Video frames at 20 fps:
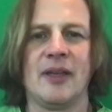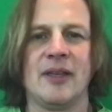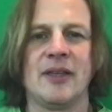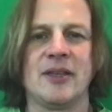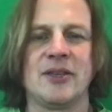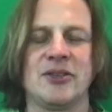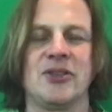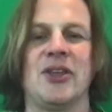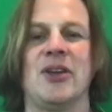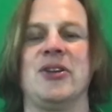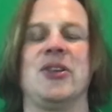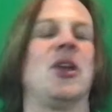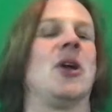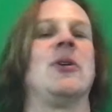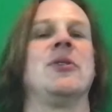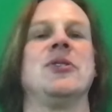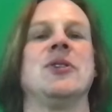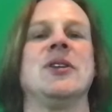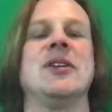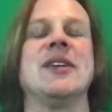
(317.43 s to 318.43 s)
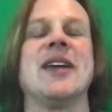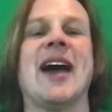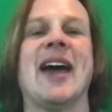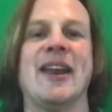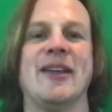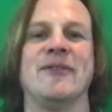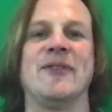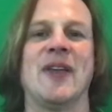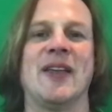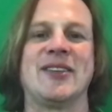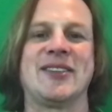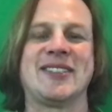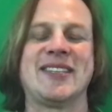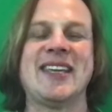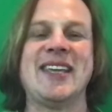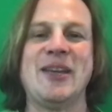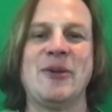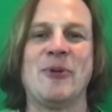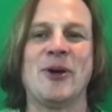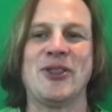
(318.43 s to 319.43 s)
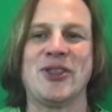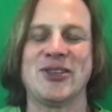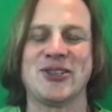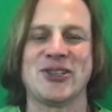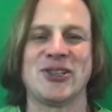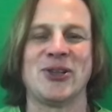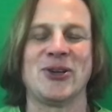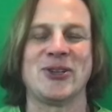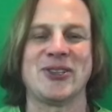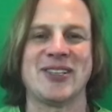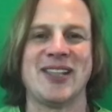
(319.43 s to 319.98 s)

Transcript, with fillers: So there you go. You can kind of see what this looks